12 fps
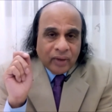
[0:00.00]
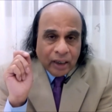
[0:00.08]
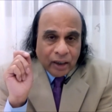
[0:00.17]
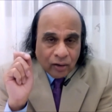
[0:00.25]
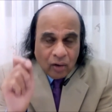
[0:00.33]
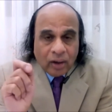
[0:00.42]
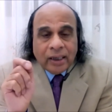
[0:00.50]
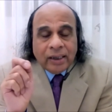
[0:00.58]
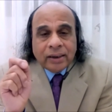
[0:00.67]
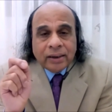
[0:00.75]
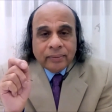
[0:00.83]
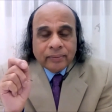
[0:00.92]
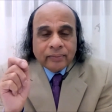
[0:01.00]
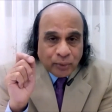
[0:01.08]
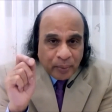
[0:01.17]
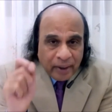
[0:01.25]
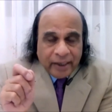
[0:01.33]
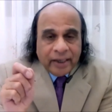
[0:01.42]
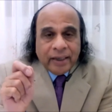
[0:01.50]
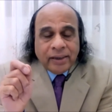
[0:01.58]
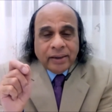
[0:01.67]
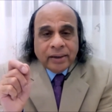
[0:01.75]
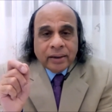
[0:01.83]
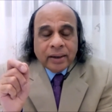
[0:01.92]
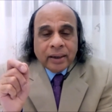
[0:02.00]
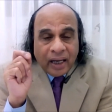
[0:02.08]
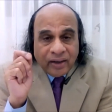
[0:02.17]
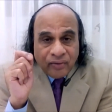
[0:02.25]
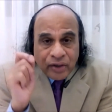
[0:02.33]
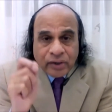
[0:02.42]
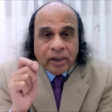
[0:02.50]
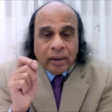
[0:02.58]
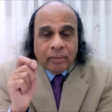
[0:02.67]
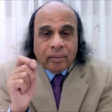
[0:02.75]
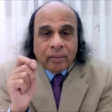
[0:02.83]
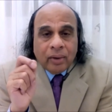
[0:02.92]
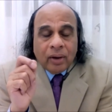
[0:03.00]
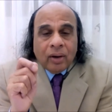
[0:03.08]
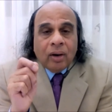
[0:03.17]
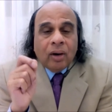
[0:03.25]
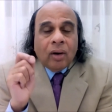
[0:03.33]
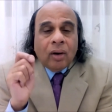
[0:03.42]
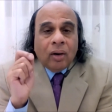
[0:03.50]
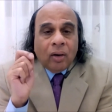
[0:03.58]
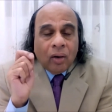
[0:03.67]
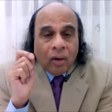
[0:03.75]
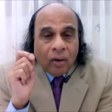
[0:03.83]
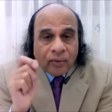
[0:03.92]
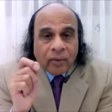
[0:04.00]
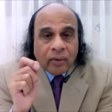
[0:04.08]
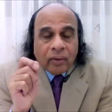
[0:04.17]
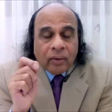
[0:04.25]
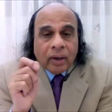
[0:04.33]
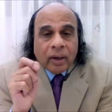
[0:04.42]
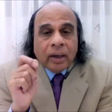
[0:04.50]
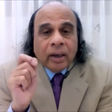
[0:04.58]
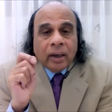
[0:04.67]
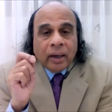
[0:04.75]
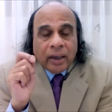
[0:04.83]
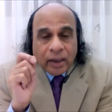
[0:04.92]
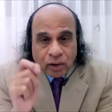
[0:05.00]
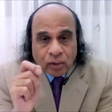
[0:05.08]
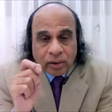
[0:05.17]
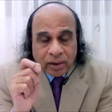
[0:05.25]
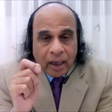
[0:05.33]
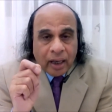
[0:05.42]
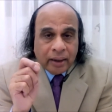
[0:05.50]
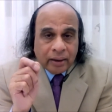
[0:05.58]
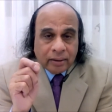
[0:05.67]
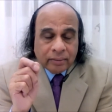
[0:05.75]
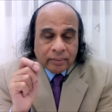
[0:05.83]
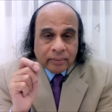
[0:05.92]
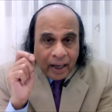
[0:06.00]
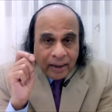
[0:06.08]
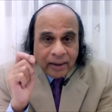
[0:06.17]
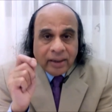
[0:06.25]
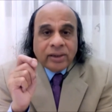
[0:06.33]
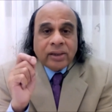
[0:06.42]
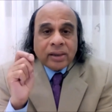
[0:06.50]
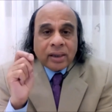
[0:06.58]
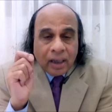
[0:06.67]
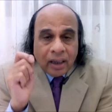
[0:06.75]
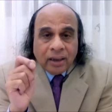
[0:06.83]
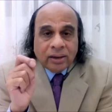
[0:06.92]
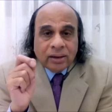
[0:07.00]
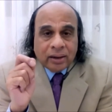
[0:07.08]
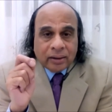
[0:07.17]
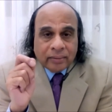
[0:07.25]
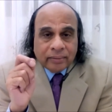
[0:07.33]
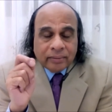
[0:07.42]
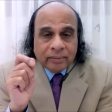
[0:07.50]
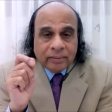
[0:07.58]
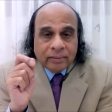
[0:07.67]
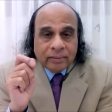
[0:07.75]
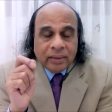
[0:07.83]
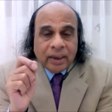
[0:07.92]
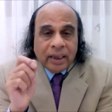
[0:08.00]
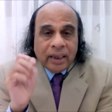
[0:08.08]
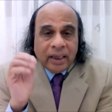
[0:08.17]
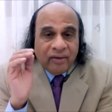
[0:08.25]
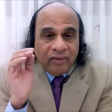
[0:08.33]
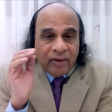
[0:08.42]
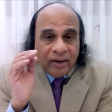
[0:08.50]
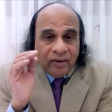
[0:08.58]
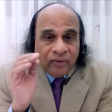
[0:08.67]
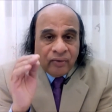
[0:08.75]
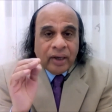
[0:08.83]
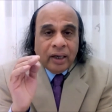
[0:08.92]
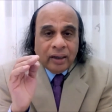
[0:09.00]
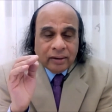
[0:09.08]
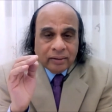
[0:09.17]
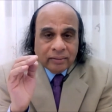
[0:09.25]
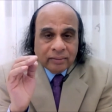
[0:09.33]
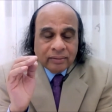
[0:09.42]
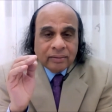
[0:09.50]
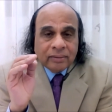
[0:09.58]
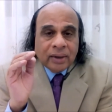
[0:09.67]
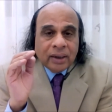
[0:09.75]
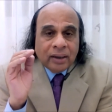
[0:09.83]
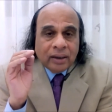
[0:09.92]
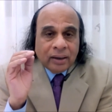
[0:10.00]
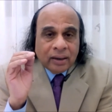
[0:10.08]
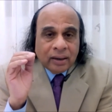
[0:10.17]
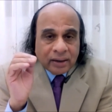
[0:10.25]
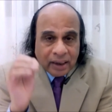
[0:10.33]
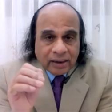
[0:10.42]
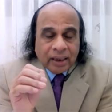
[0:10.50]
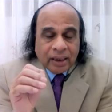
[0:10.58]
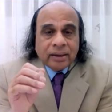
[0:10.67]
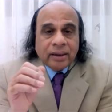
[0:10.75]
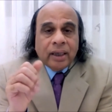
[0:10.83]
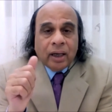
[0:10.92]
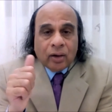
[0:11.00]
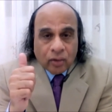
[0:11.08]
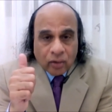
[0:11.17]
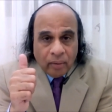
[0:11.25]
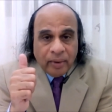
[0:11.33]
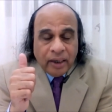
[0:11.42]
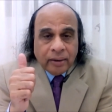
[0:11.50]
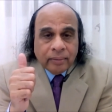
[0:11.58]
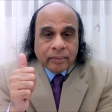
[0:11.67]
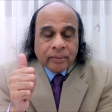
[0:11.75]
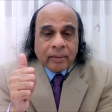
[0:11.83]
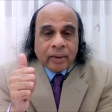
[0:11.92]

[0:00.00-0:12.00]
The knowledge, experience, and wisdom of Hindustan and its culture in every field, such as economic,